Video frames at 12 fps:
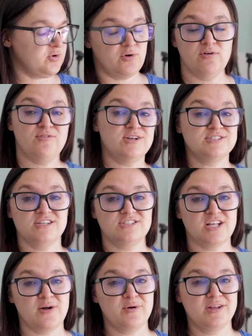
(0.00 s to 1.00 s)
know if I'll stitch
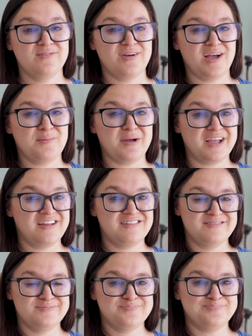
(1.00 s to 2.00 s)
that one. I might,
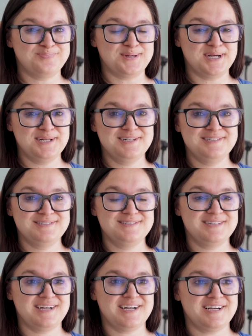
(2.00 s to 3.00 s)
but
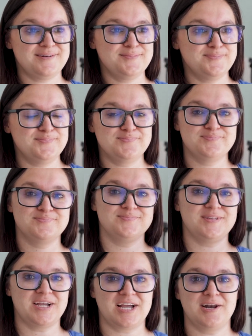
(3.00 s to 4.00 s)

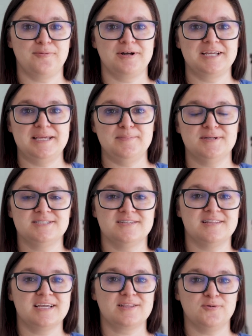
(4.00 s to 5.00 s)
I kind of want to keep it to
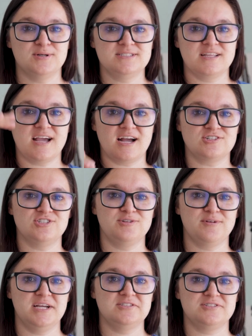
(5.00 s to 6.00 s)
like the ones I actually
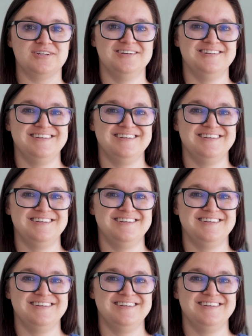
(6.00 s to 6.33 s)
raced.